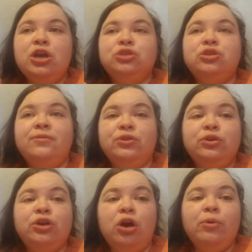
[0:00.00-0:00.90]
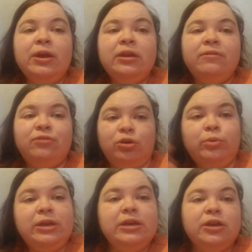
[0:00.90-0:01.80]
So if you're going for a
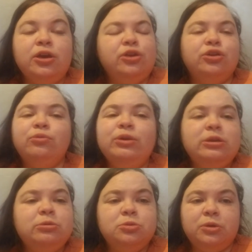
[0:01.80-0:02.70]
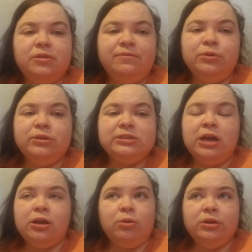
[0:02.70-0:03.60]
week, your week's worth of food is
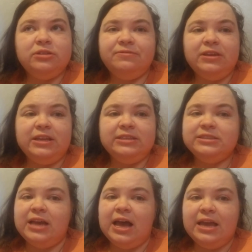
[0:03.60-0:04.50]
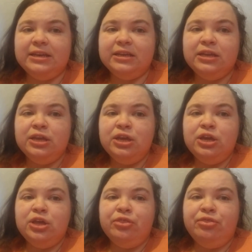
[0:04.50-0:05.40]
not going to fit inside
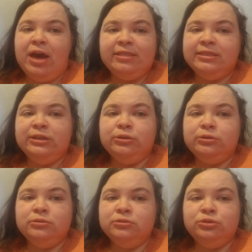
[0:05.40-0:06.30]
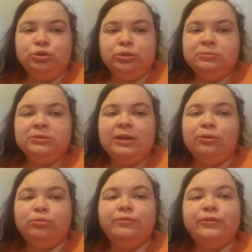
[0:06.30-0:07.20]
that little dorm
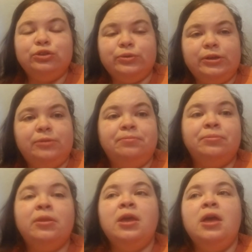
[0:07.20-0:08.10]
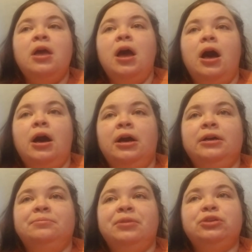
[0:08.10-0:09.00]
style refrigerator.
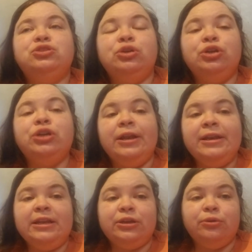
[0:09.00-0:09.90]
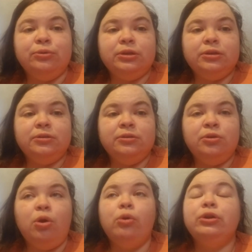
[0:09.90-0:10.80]
Um, so you're going to need a cooler
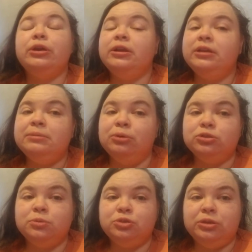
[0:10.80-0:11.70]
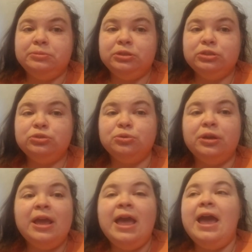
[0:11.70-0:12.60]
or you're going to need multiple trips to the store
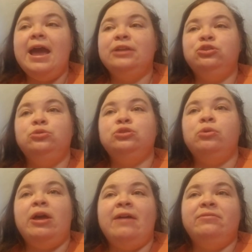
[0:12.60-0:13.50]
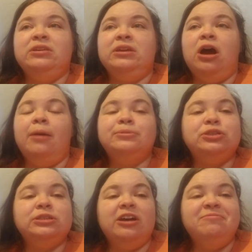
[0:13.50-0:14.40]
and you don't have the
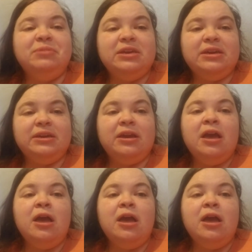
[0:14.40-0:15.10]
option of being